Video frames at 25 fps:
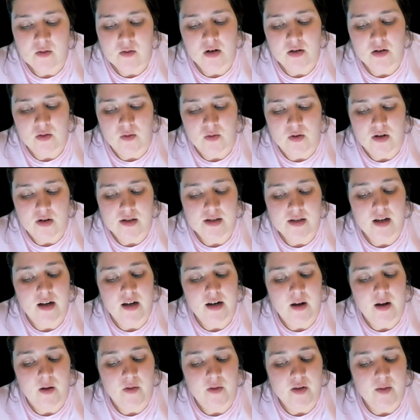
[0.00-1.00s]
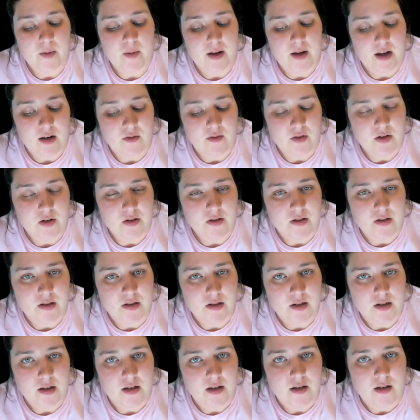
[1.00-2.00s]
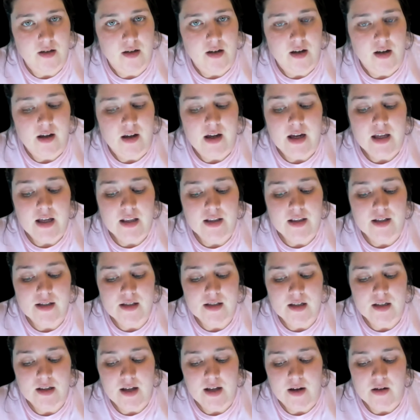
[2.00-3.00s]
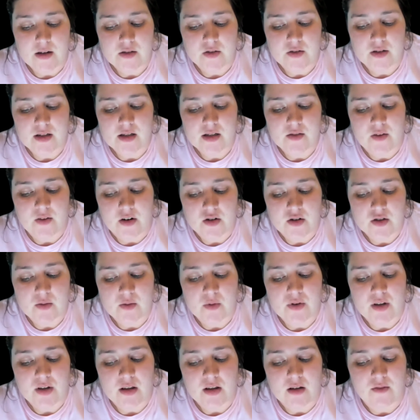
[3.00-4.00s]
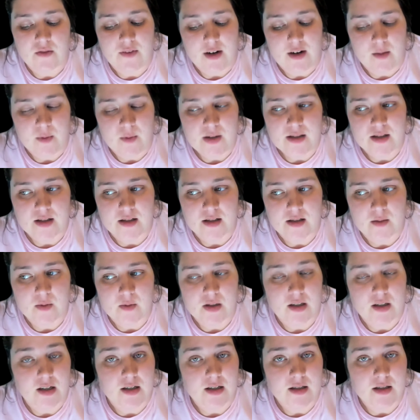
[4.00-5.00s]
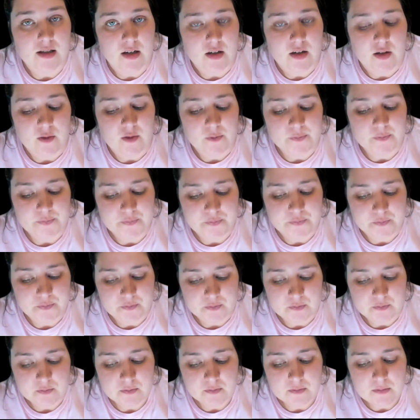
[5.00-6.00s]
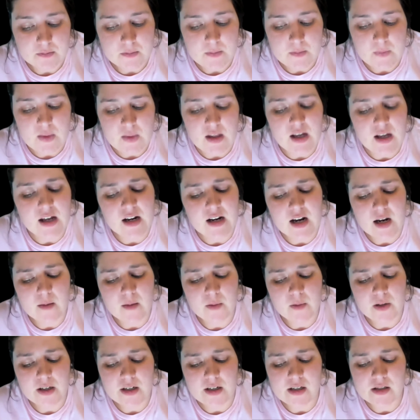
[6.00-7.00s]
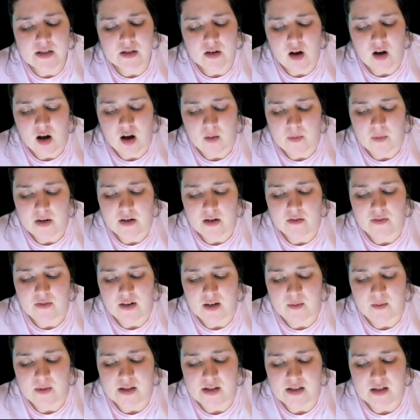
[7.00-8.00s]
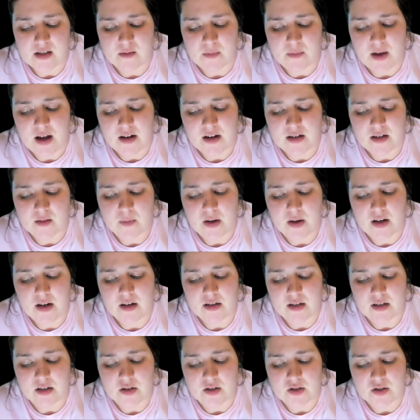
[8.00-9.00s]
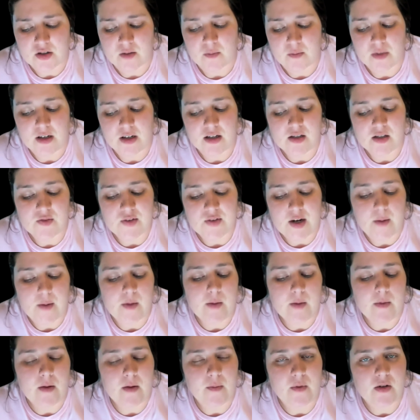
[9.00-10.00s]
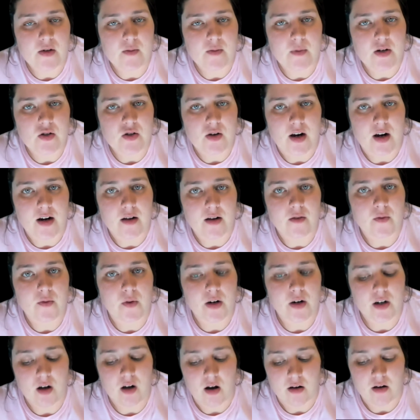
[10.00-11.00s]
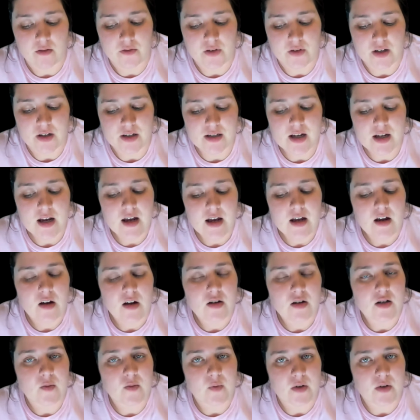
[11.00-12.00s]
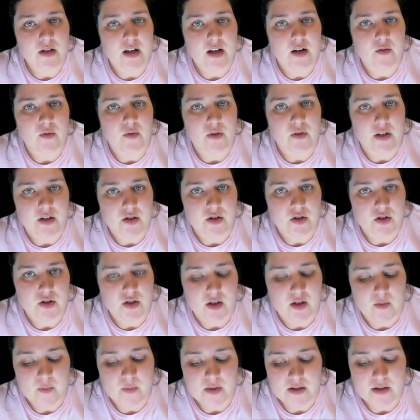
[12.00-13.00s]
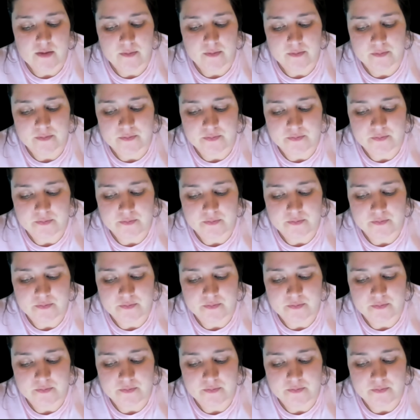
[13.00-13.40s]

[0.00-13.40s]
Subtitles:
or ignores unhealthy behaviors. This allows for dysfunction within the family system to continue. Enabling is common in families impacted by addiction because family members may try to avoid conflict to protect relationships.